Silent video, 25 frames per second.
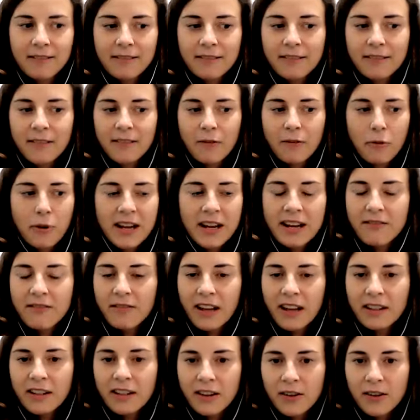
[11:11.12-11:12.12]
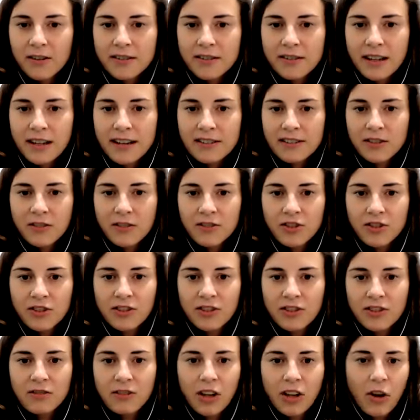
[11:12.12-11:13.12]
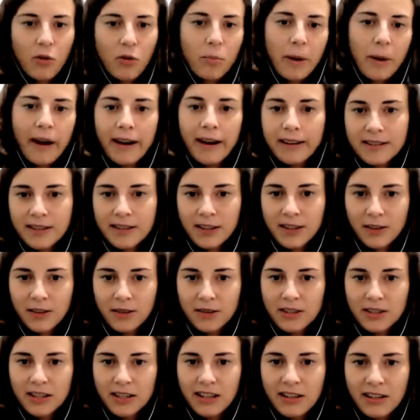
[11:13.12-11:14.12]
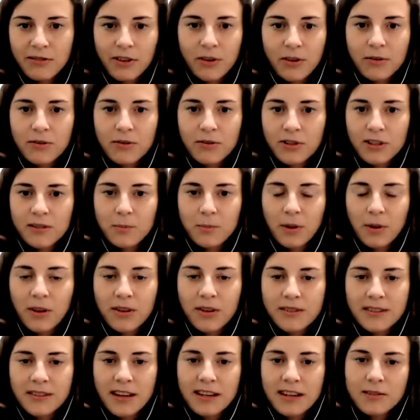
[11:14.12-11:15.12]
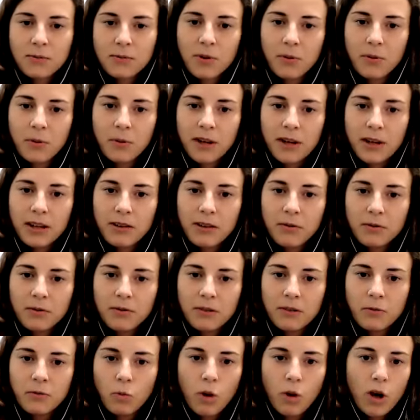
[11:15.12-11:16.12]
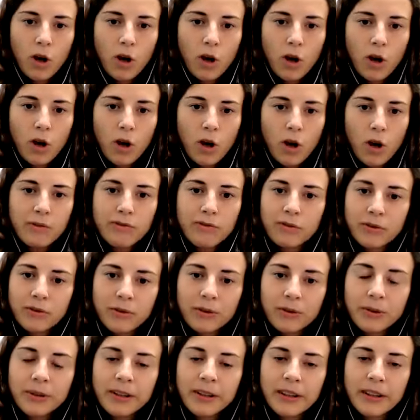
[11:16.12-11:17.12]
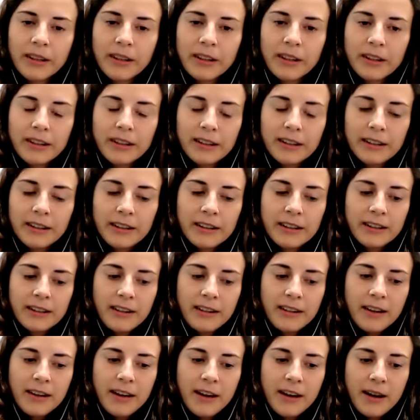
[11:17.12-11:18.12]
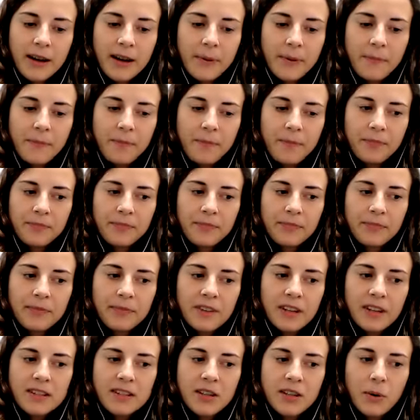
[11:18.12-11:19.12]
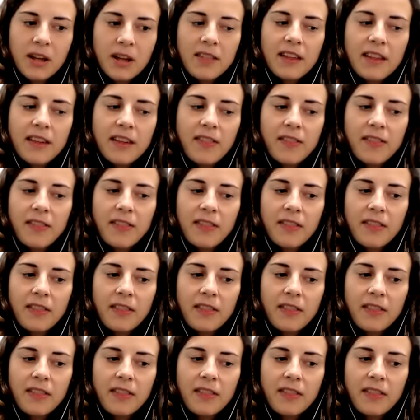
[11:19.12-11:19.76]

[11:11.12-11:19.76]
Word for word: reinvent those. Let's not just go back to the default just because that's what we were before. Um, so I think